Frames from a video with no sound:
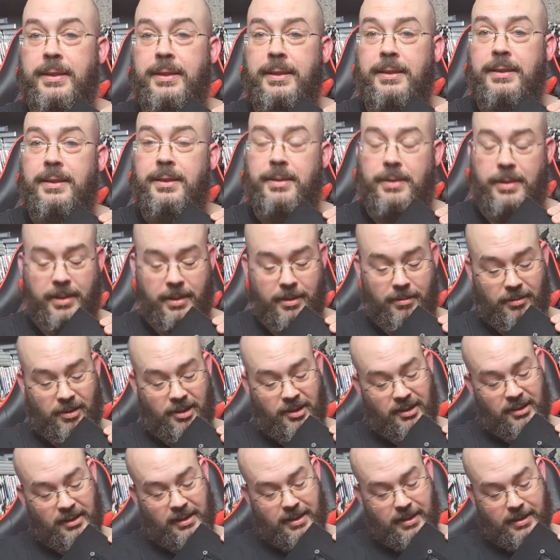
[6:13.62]
just so you don't
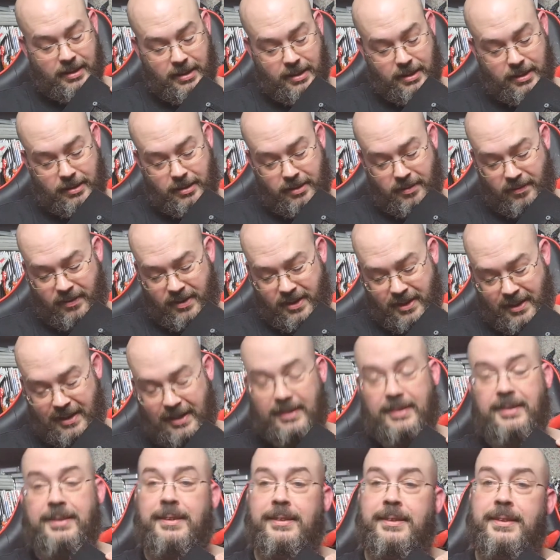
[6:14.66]
suck a load of
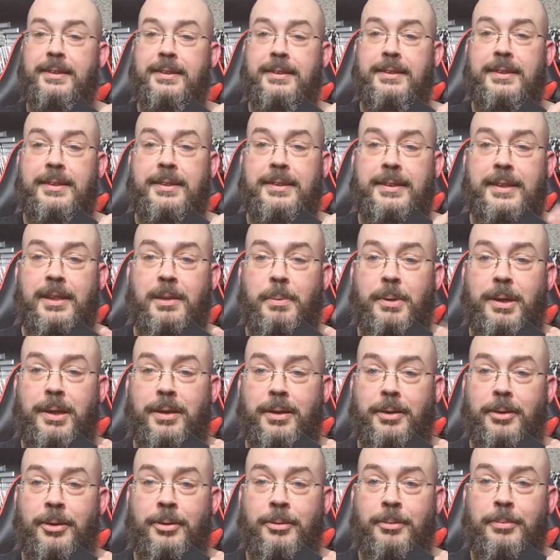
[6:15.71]
dust into your
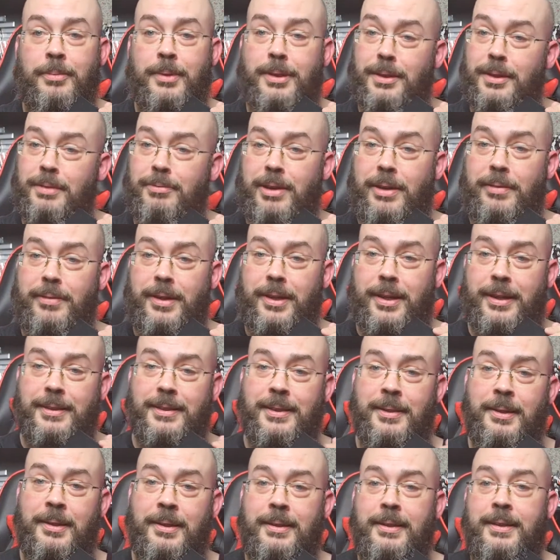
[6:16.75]
CPU, which is rather nice.
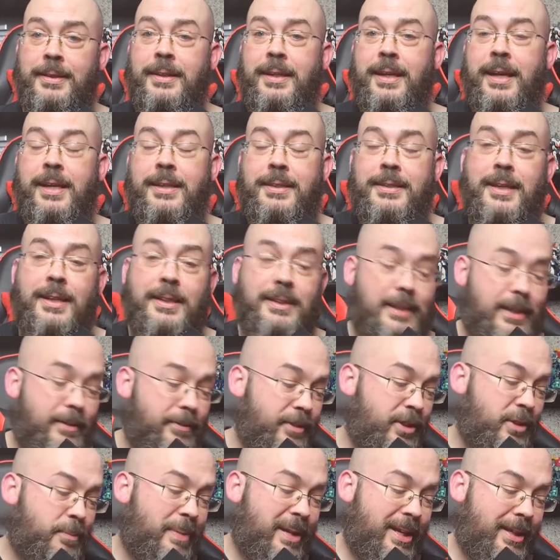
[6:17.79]
It does have
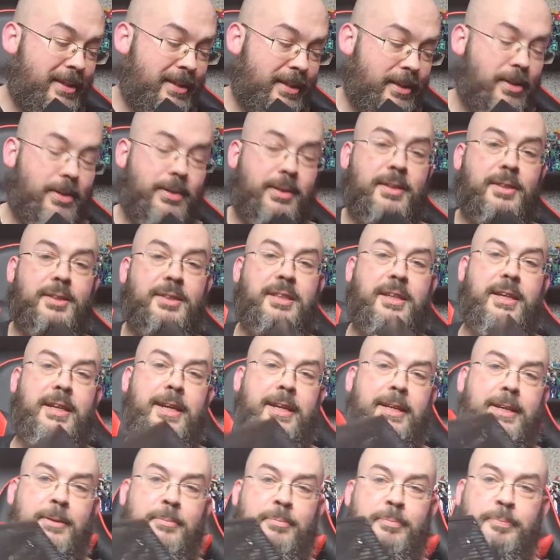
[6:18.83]
space on the
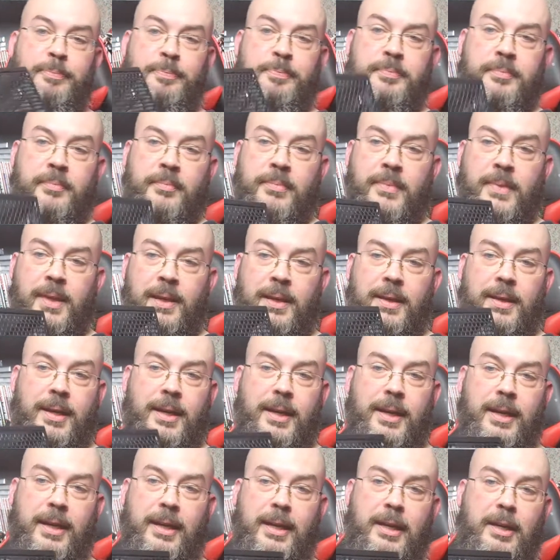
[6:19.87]
side
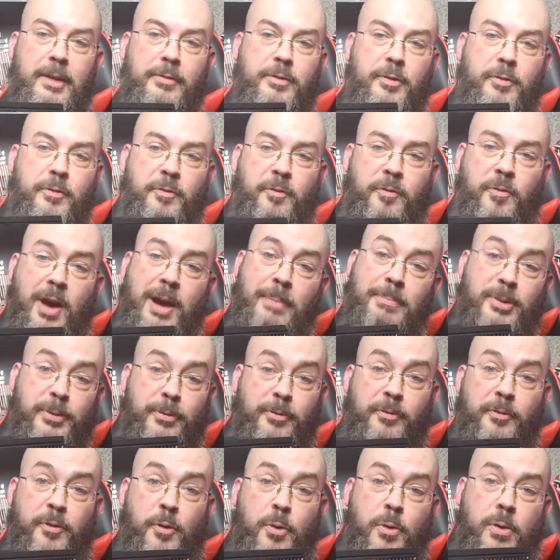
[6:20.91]
for up to
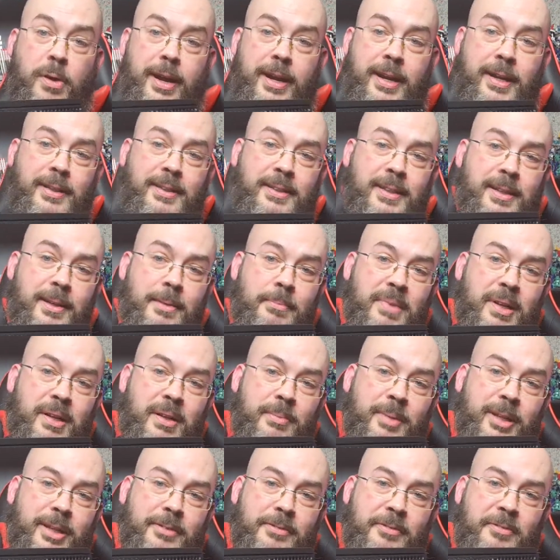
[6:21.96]
4
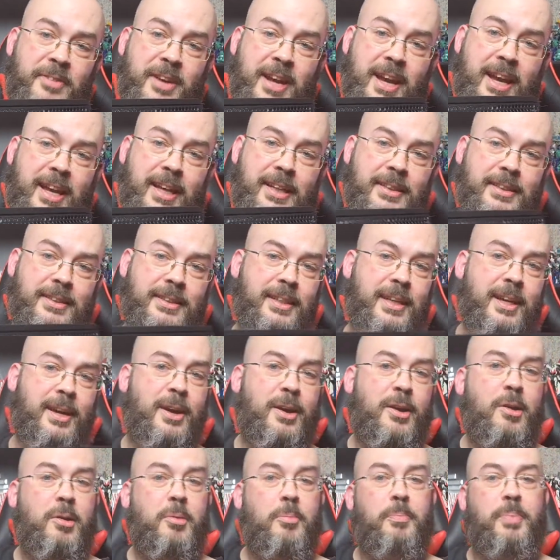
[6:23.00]
18mm fans,
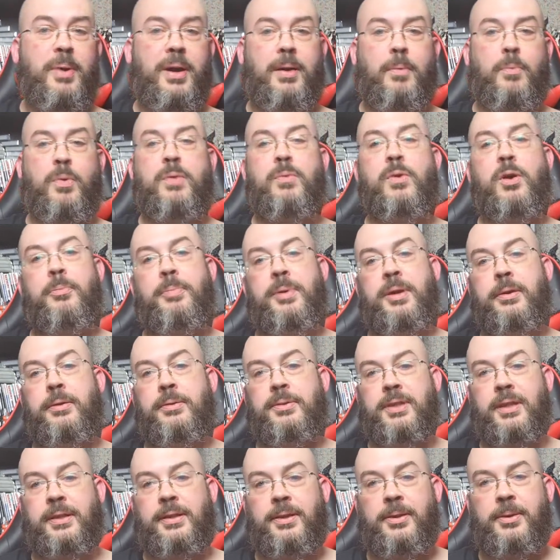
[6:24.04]
but we won't be
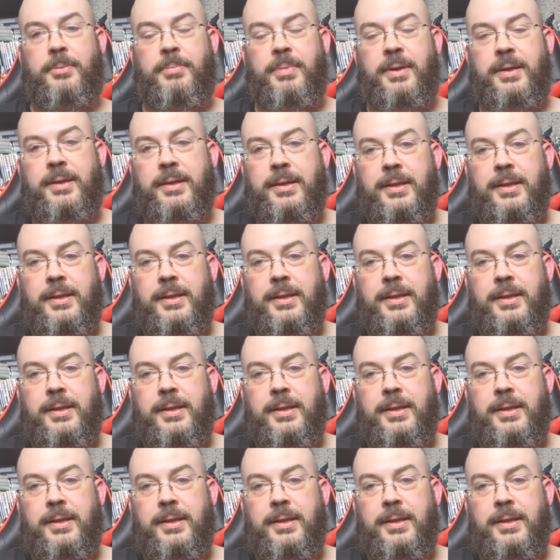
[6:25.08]
using them